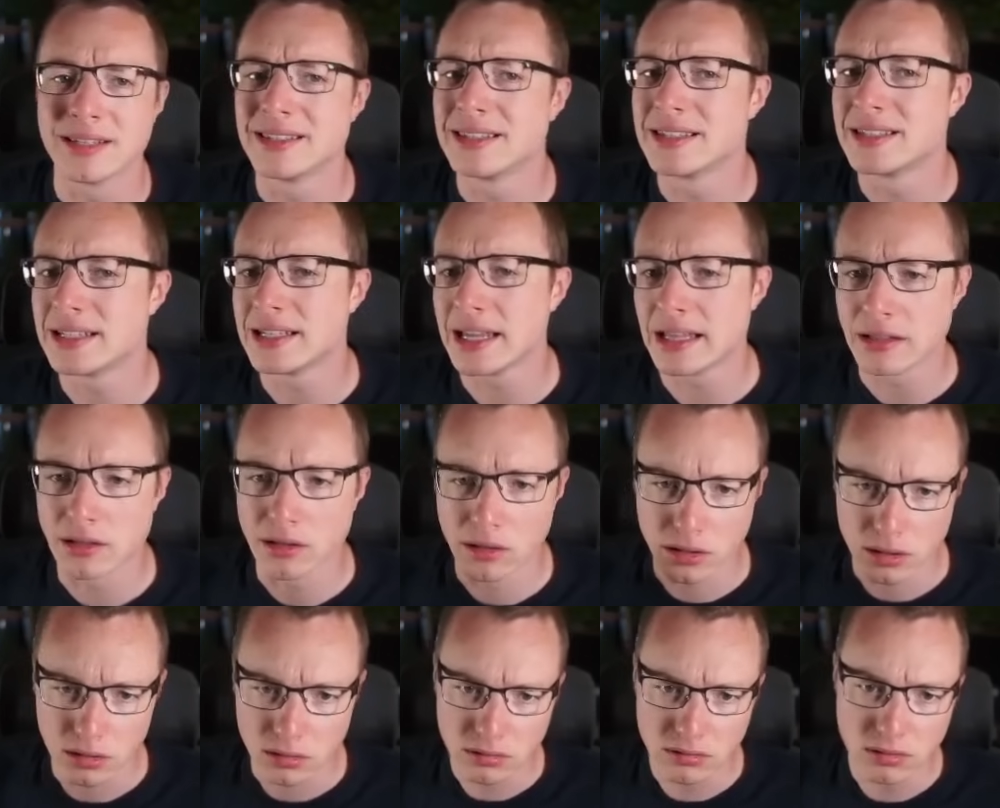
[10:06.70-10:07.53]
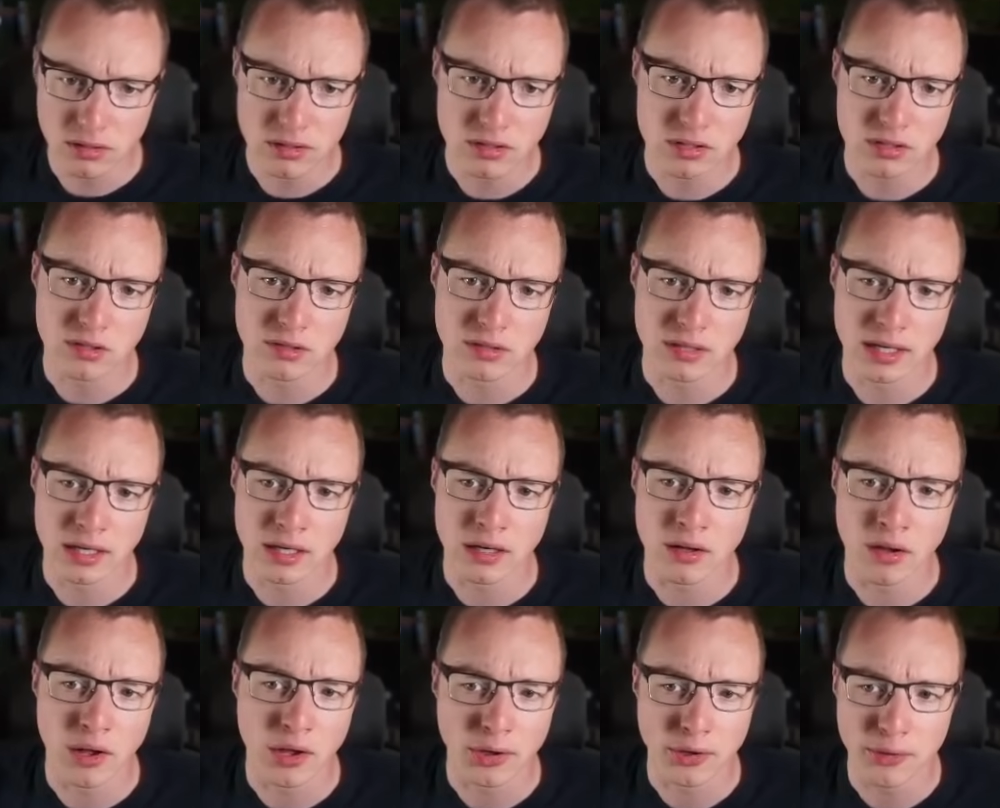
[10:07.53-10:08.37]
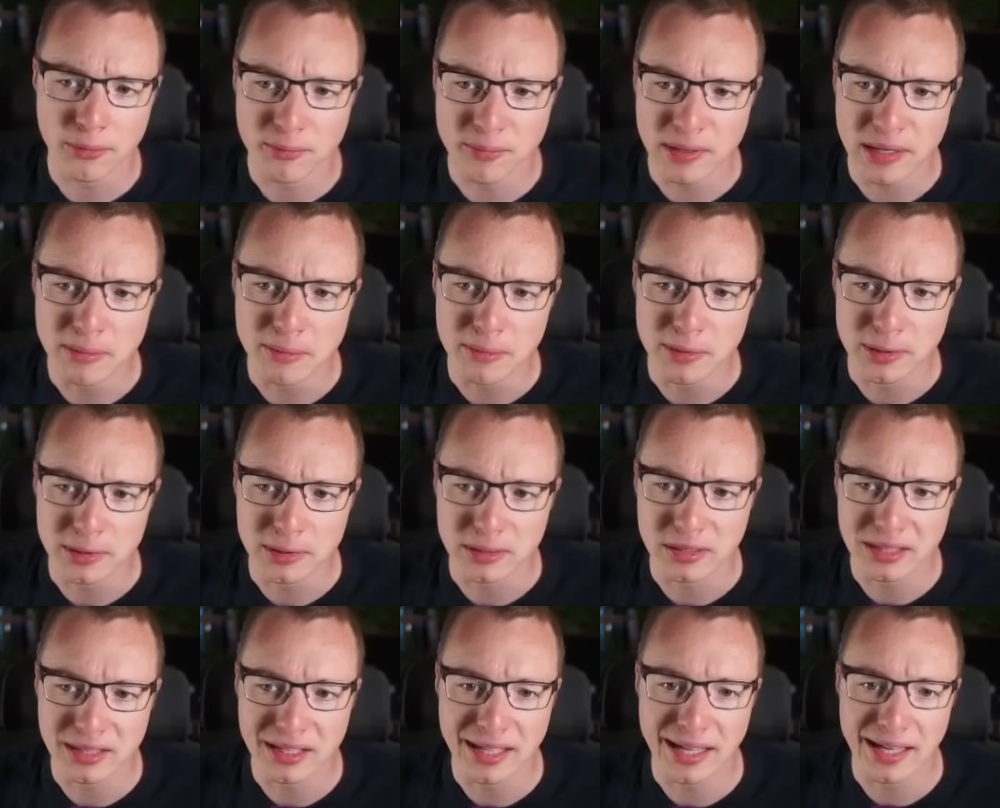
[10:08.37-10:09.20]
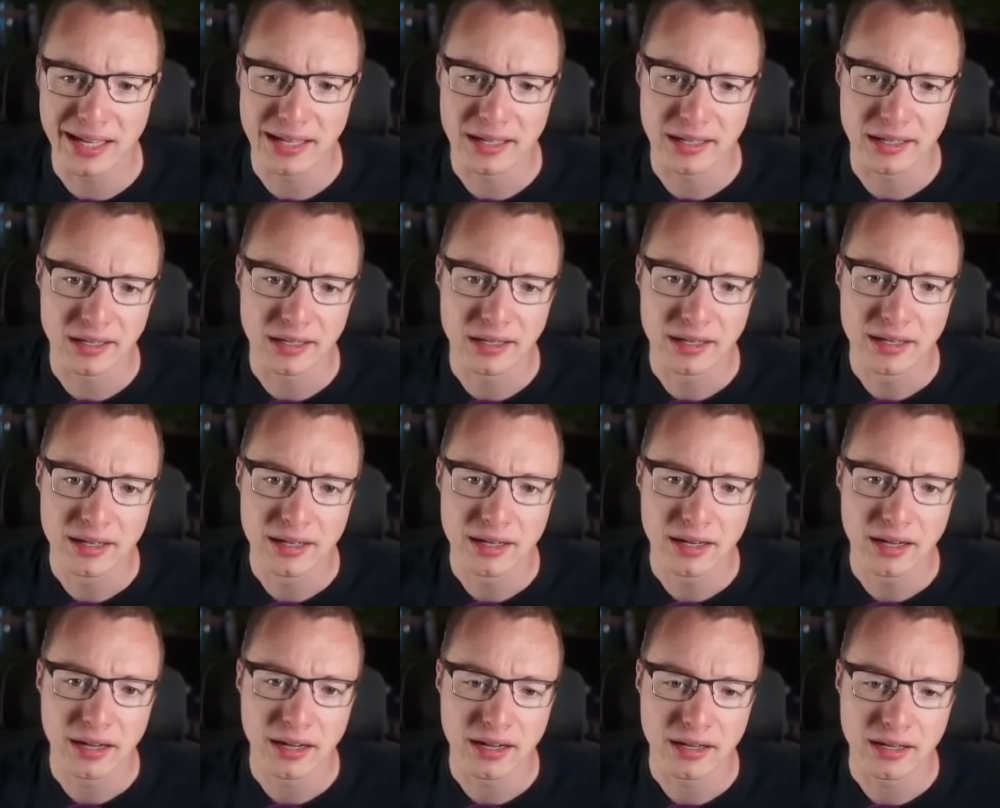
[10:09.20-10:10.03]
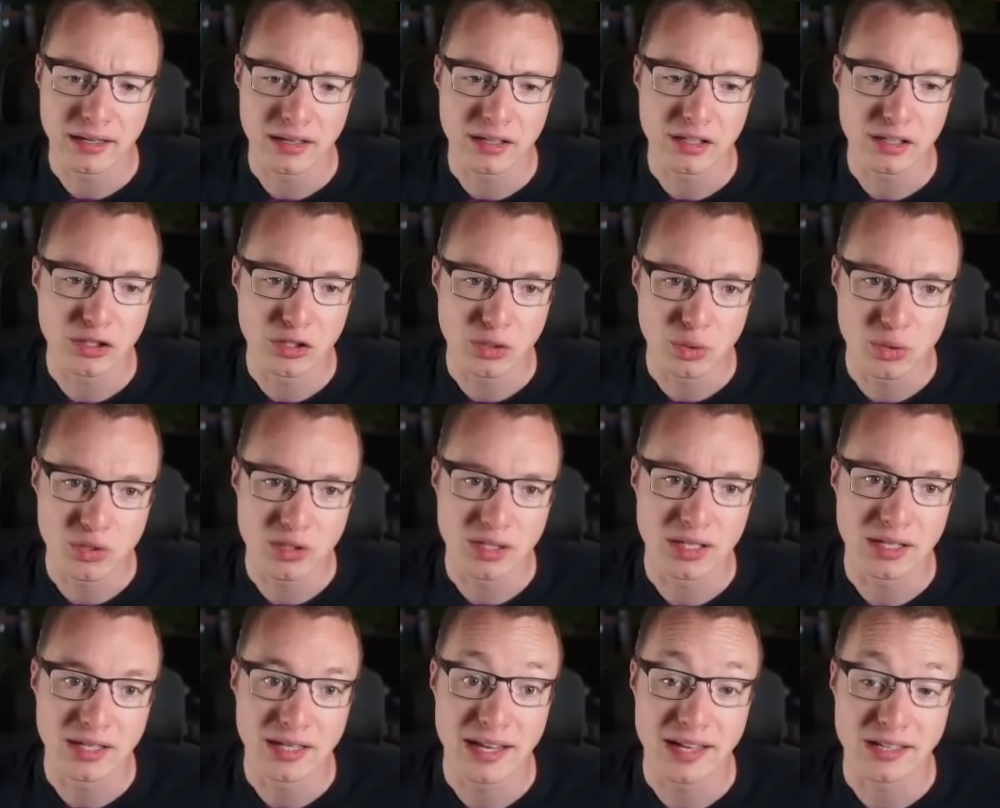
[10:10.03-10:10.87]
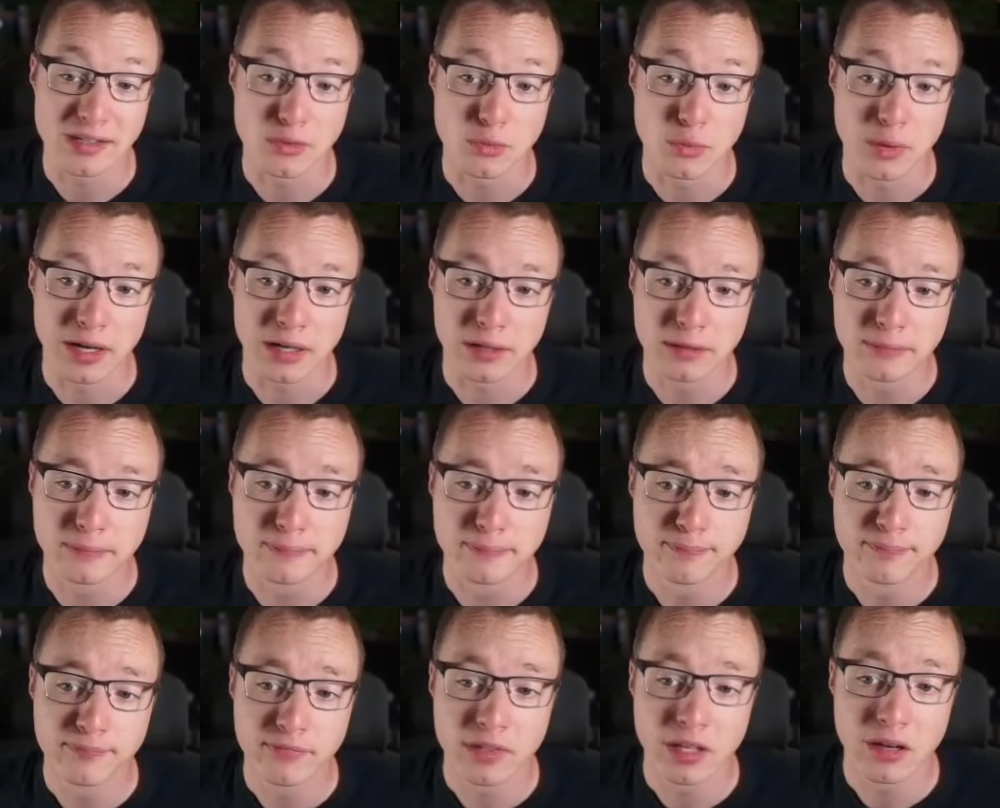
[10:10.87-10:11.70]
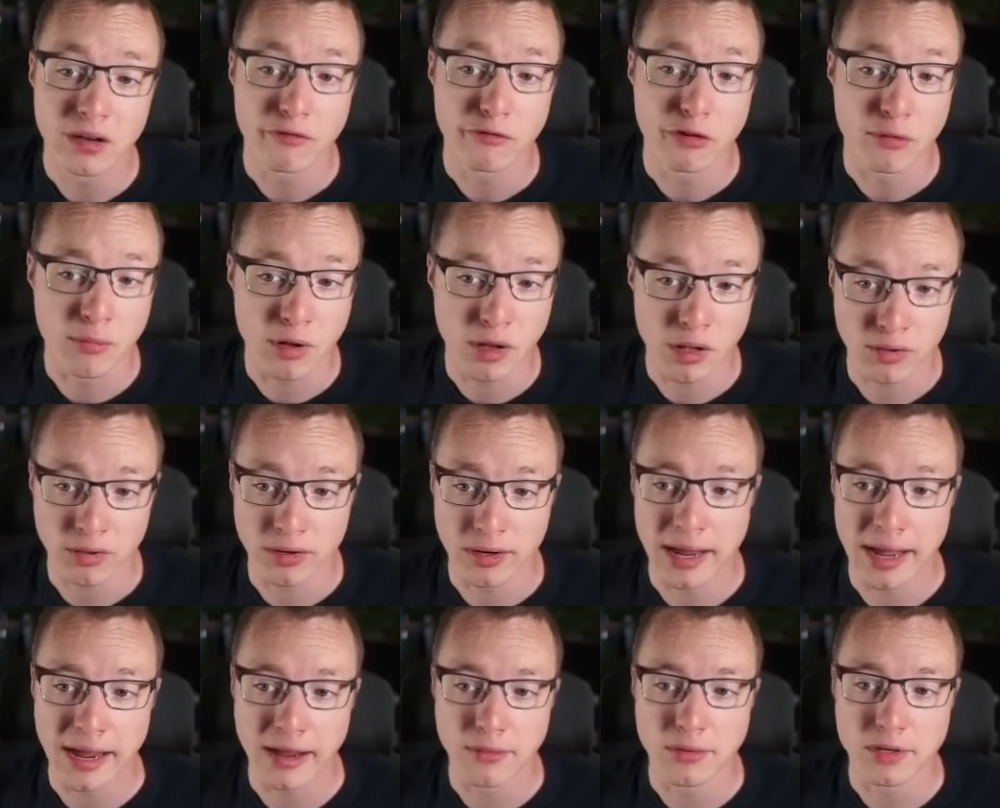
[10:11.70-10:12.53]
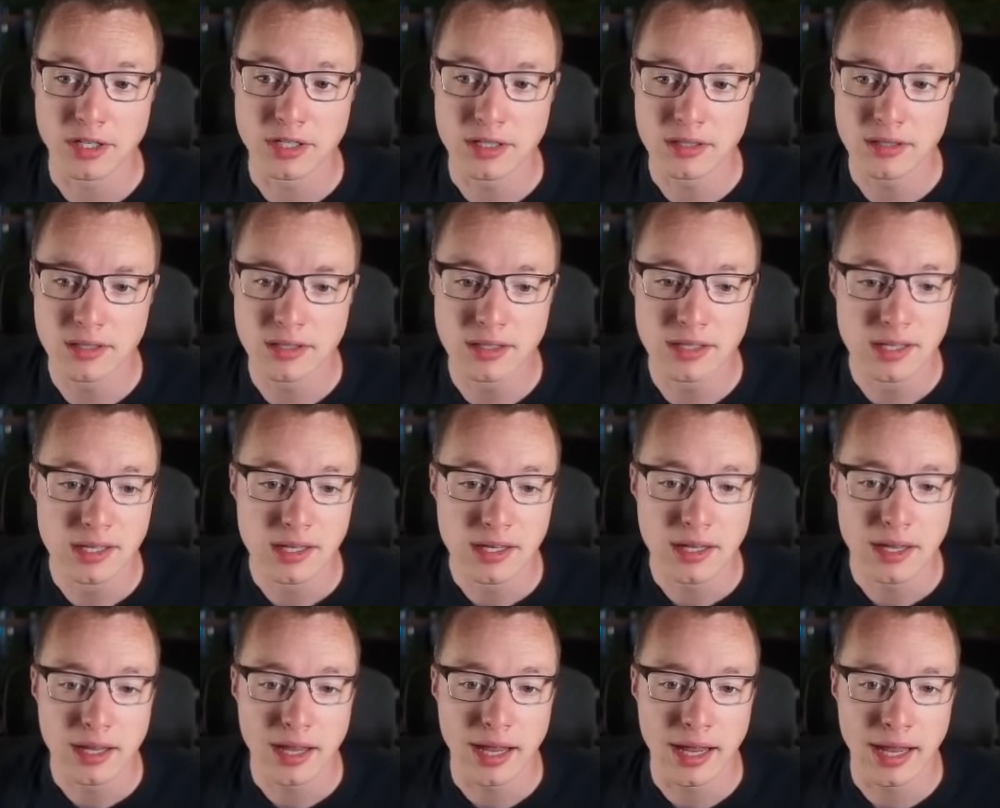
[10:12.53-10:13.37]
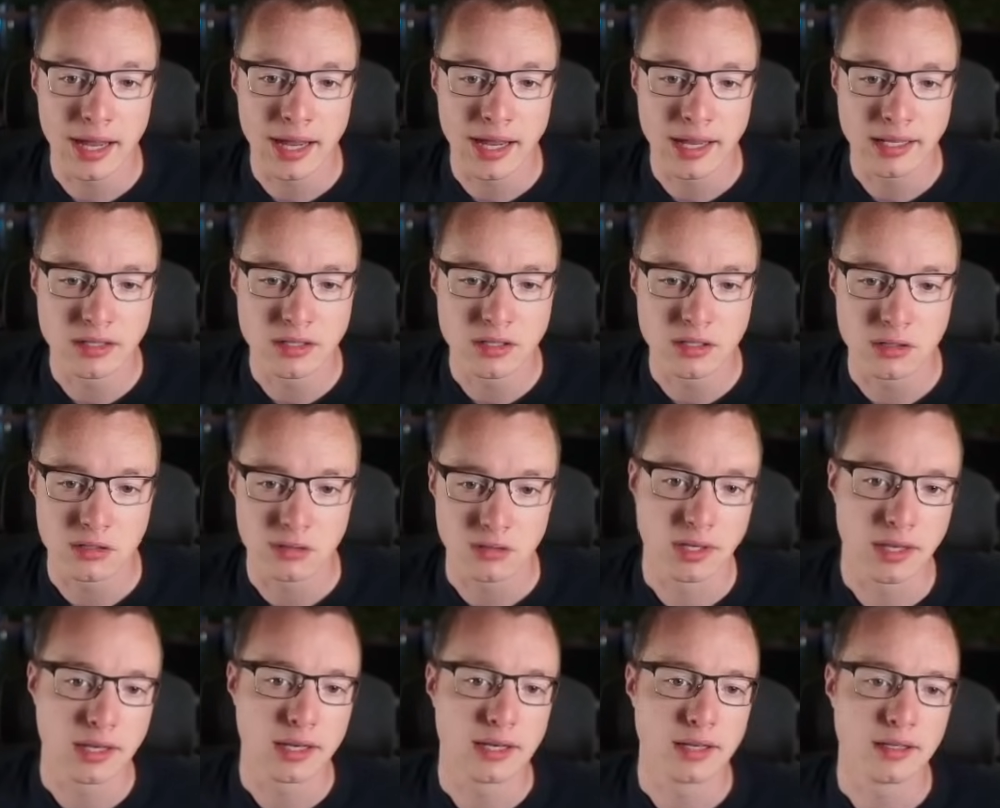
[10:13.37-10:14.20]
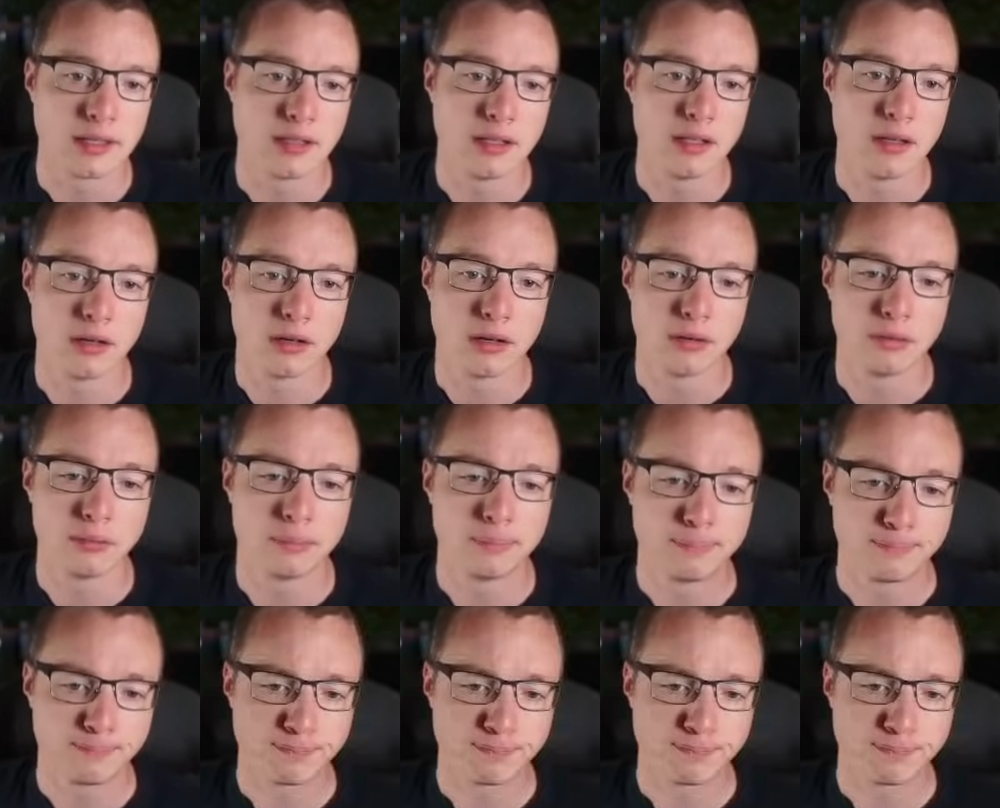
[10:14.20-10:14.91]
standalone so that other people can use it as well from other languages, and so that it, you know,